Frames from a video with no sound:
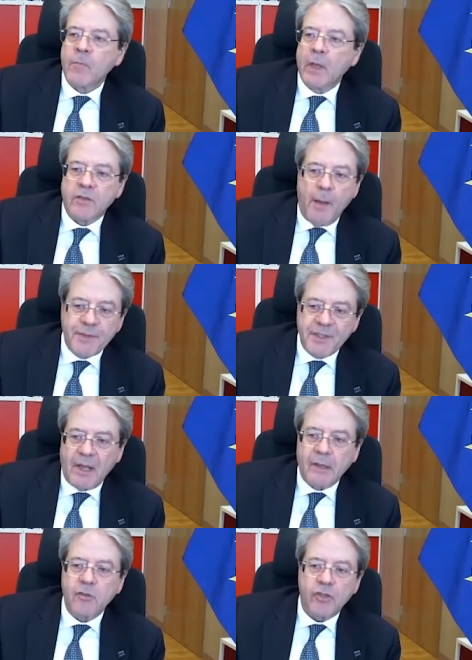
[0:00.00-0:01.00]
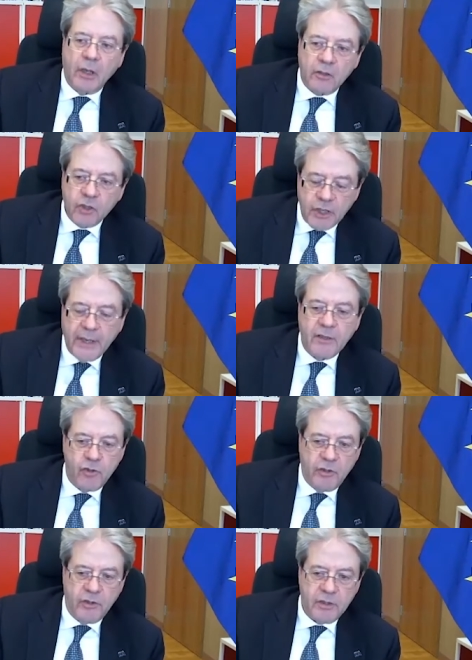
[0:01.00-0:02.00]
substantial
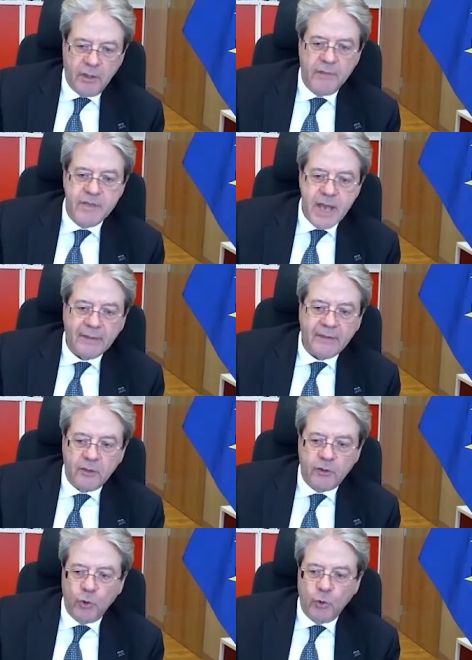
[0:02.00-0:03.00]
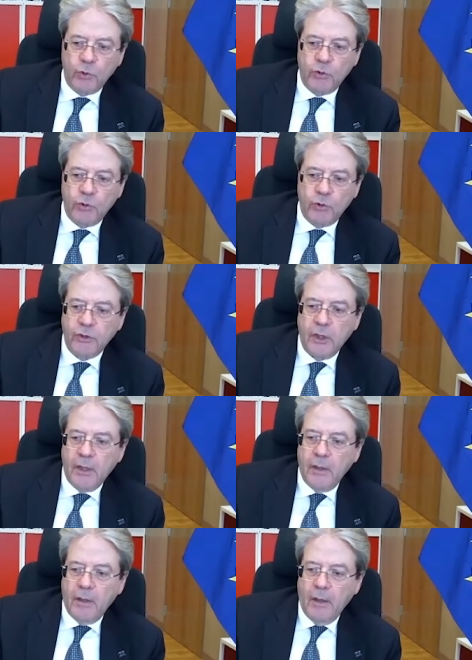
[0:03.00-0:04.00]
changes in the attitude
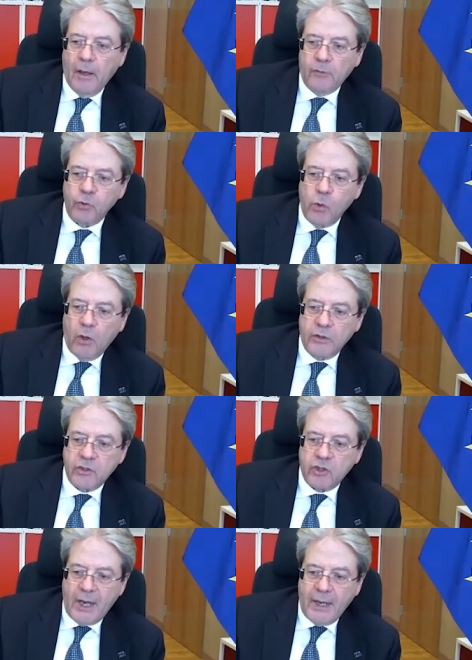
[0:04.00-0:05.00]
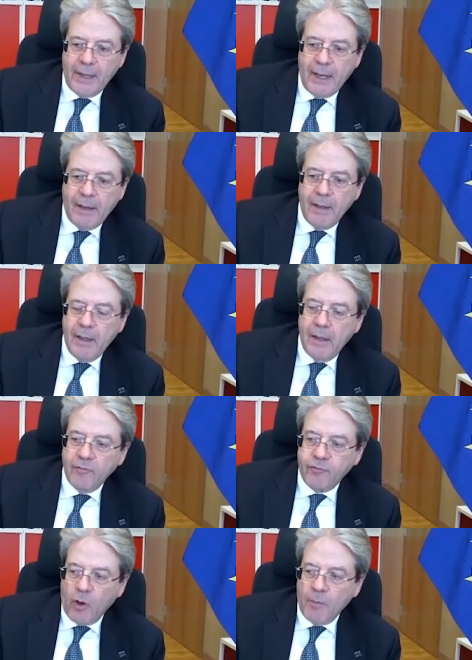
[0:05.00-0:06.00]
towards China
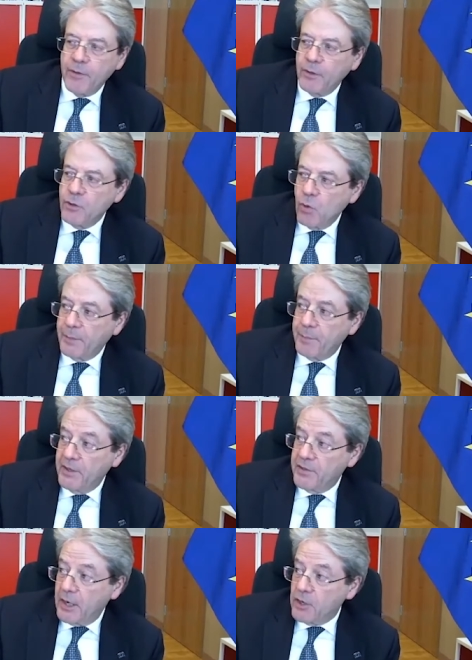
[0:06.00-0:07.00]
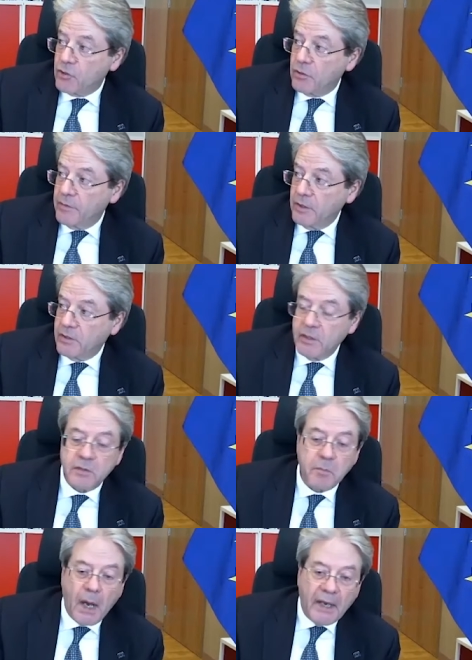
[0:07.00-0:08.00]
from the new administration. This
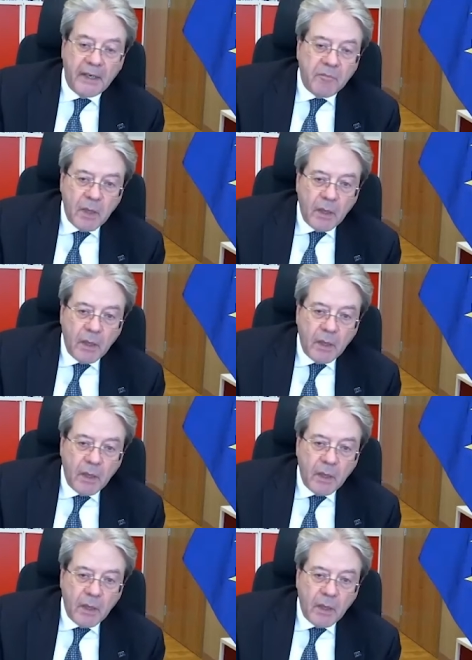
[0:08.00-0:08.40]
is my